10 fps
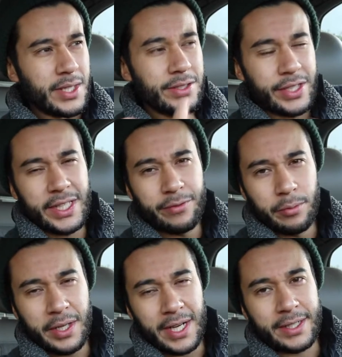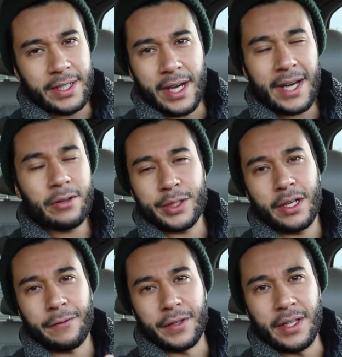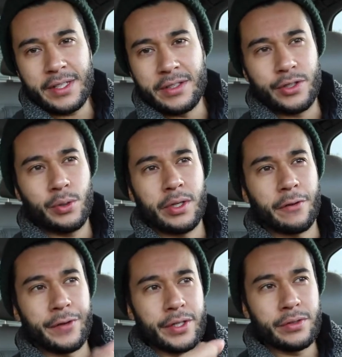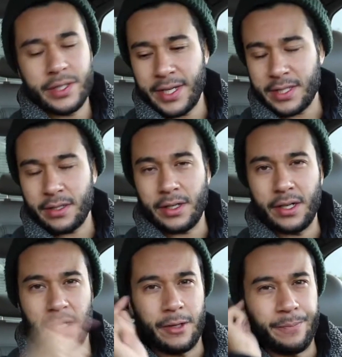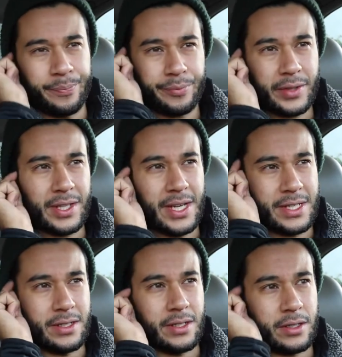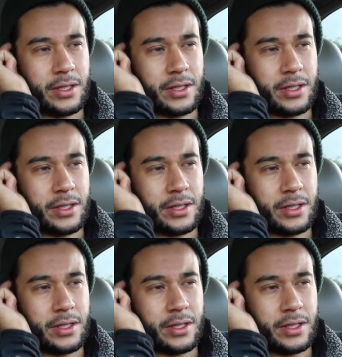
To give him an idea, I don't care if you listen to it or if you use it as a uh, as a